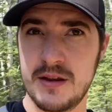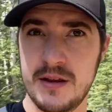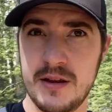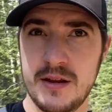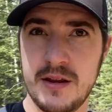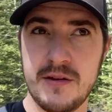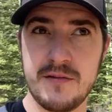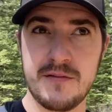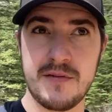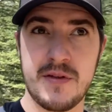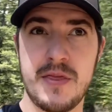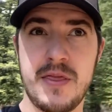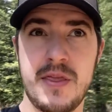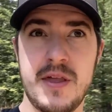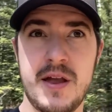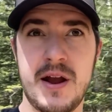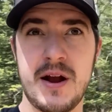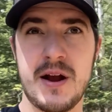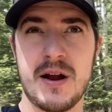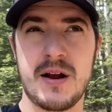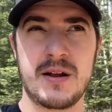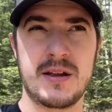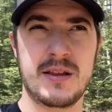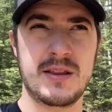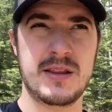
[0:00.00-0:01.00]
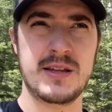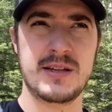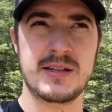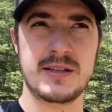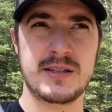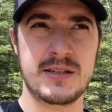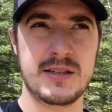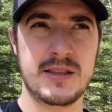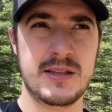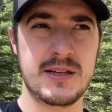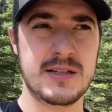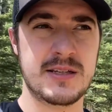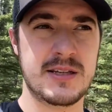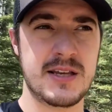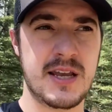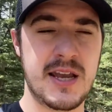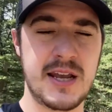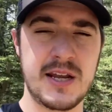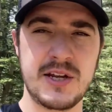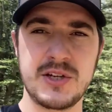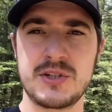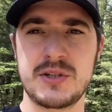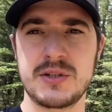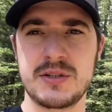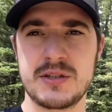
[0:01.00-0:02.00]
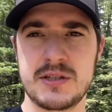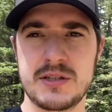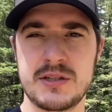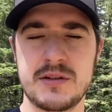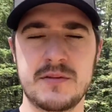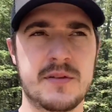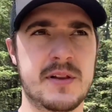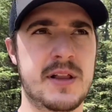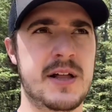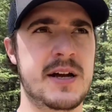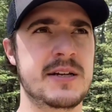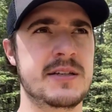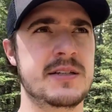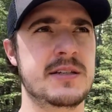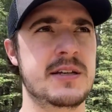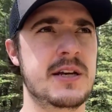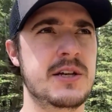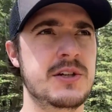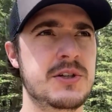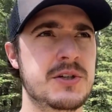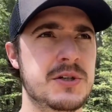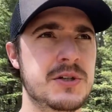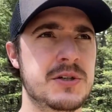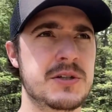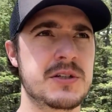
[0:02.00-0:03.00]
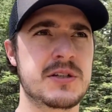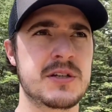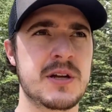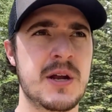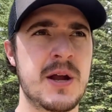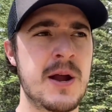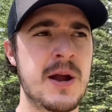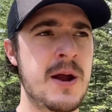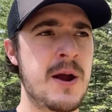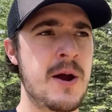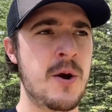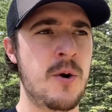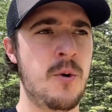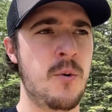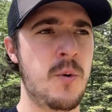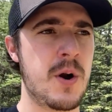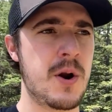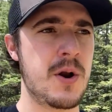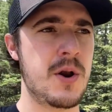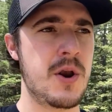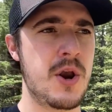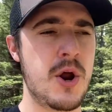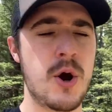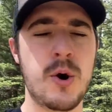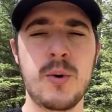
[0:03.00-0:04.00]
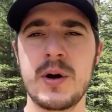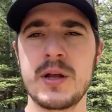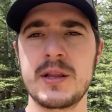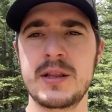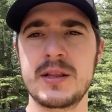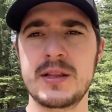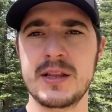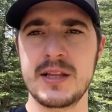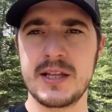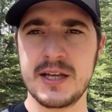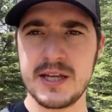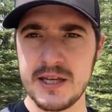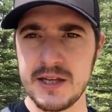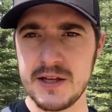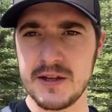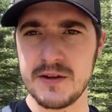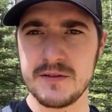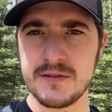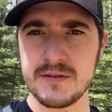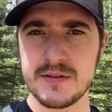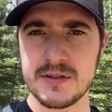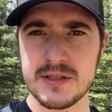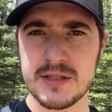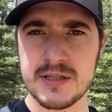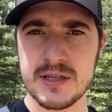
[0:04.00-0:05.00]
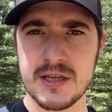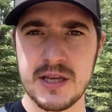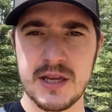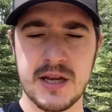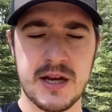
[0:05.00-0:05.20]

even there in these, these ancient civilizations where no one lives.